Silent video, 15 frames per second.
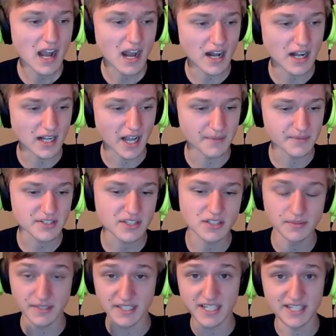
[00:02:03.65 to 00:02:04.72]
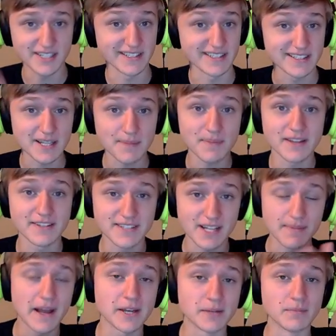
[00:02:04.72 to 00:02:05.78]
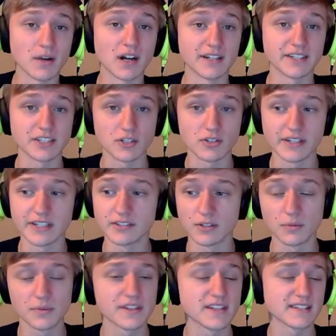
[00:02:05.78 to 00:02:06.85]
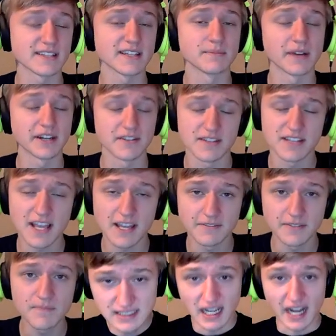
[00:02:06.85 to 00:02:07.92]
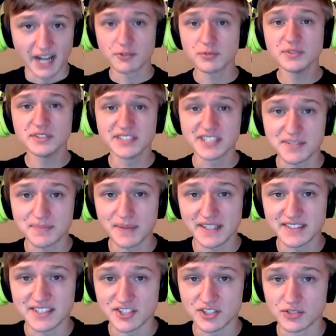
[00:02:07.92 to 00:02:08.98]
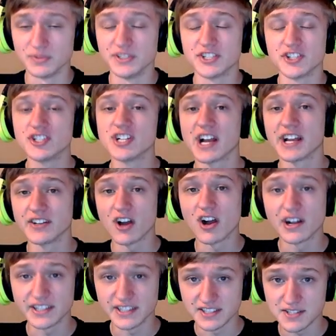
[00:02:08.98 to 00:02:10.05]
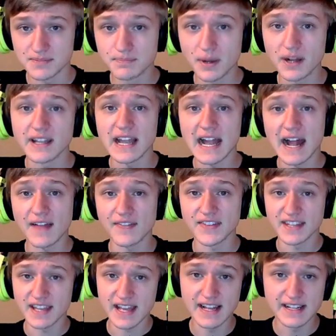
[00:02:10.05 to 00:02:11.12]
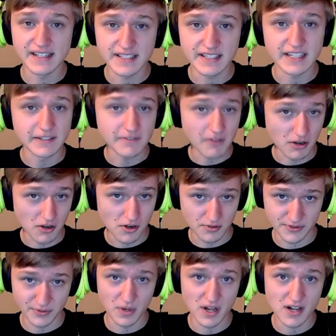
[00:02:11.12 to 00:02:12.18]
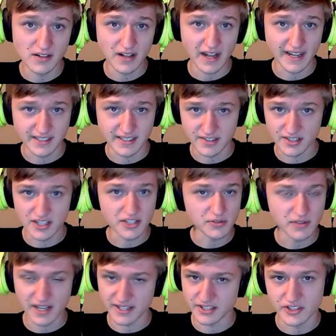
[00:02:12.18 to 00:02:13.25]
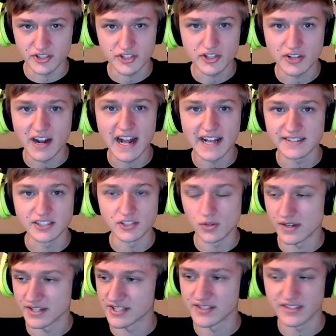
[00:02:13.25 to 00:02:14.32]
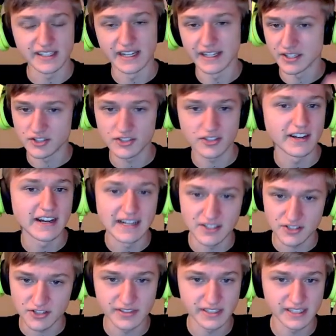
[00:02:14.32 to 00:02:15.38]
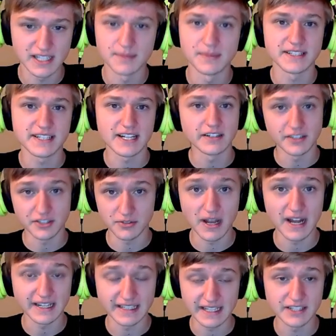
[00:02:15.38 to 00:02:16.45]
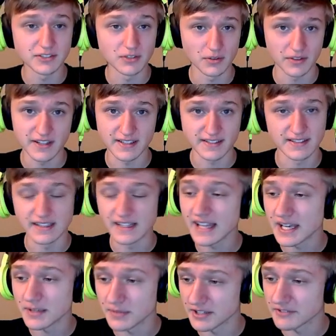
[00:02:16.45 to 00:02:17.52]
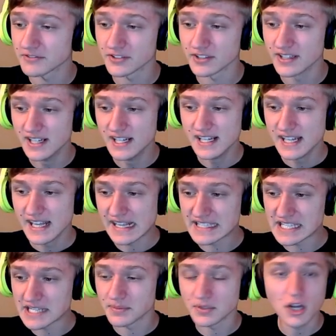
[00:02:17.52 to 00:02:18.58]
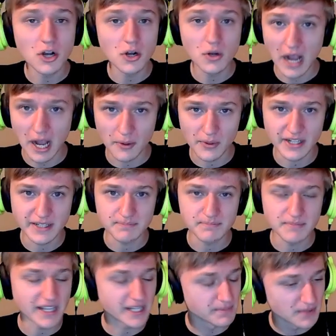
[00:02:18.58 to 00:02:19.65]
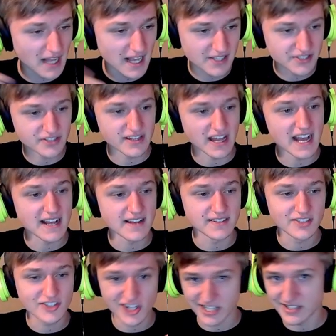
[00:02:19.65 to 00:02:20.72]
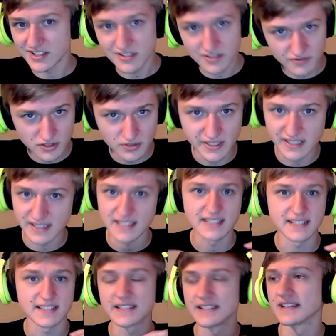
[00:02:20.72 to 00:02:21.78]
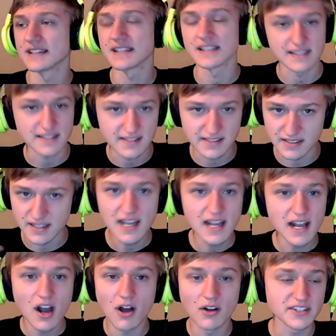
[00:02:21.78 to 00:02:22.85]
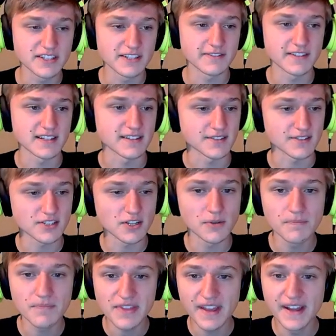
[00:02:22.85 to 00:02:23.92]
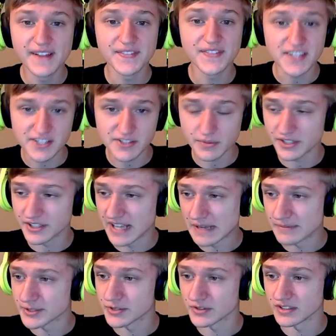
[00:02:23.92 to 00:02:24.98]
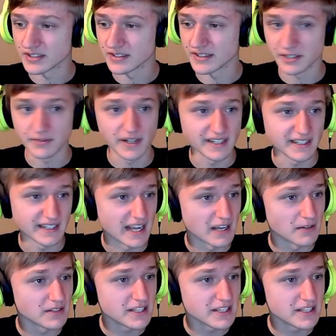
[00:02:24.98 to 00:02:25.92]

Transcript: I'm just going to be teaching step-by-step how to mod and create your own things in Miners Haven. I don't really expect this to reach a giant audience, but at the end, if all goes well, you guys can just start asking questions and I can start answering them and telling you how to get your own things in the game. Like for example, oh, how would I make a blaster that has chances of doing this and all these different things. So this is what your game should look like right now.